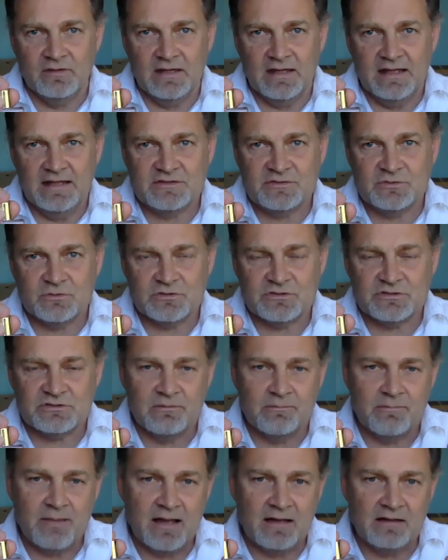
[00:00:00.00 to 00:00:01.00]
it's also
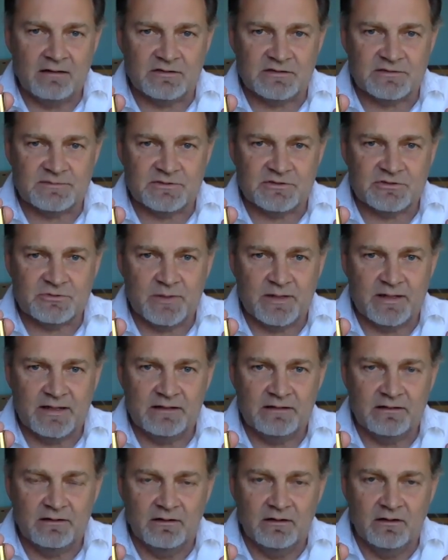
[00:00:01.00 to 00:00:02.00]
a balance
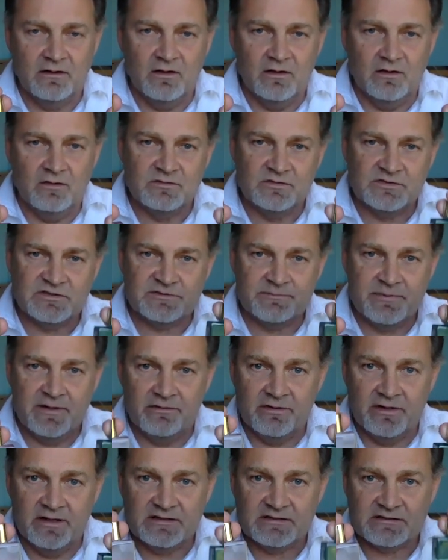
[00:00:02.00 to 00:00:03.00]
between
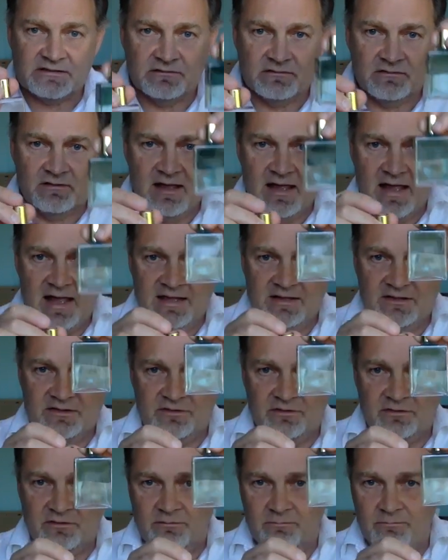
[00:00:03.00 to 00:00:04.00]
spirit and
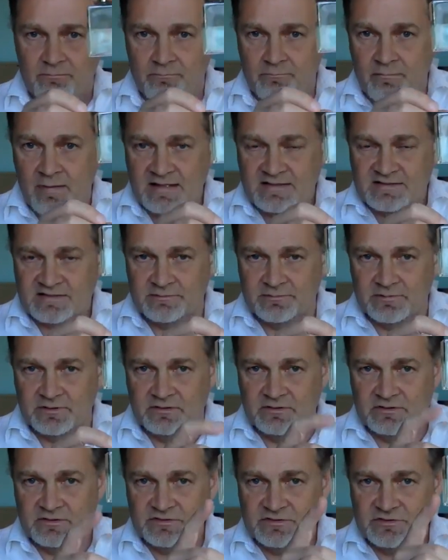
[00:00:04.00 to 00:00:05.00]
matter,
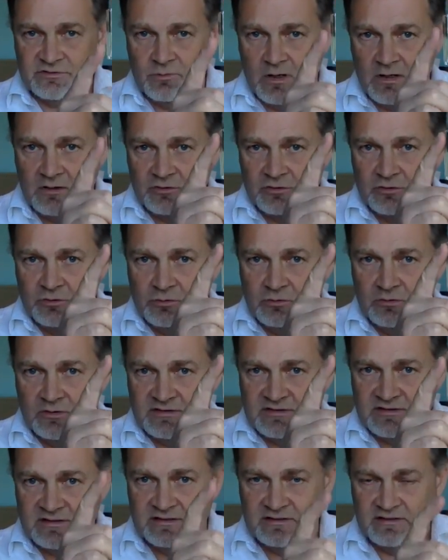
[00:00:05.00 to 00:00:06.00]
because Djwal Khul
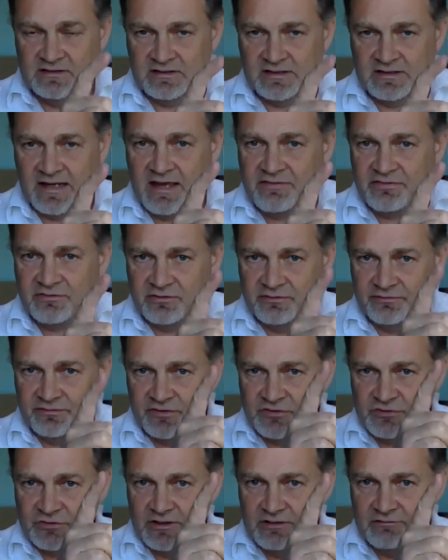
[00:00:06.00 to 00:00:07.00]
is in Kether of the
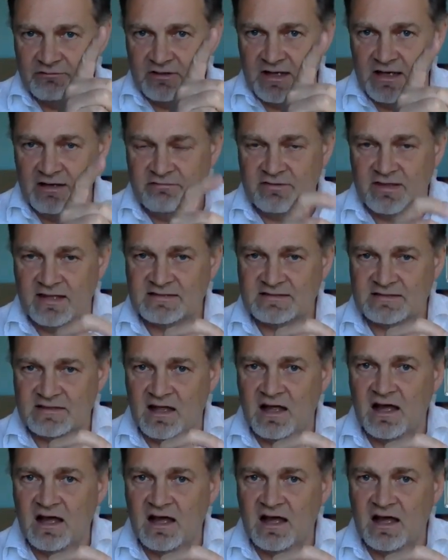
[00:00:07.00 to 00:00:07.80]
Tree of Life. That's the